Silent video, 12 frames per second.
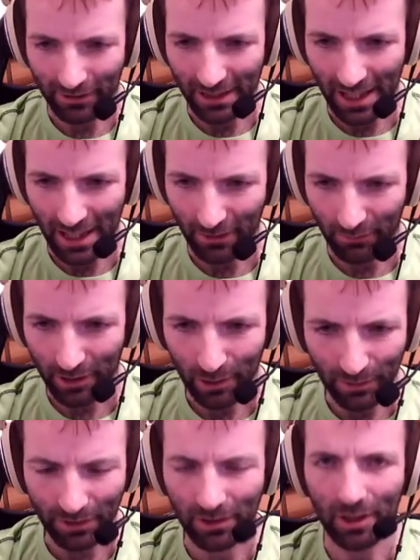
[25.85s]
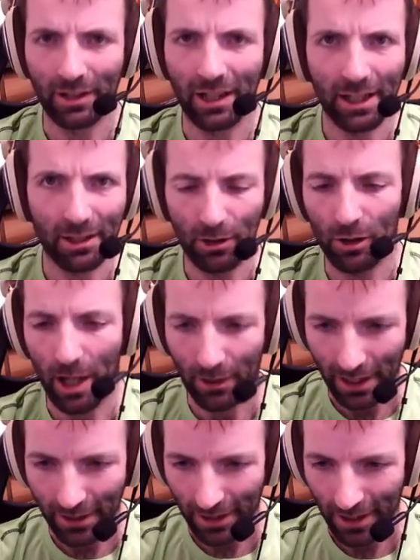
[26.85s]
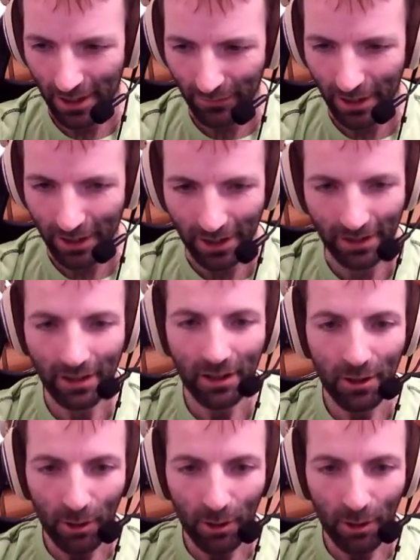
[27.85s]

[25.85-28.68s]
that had rear-wheel steering. I don't know how they did it, if they did it.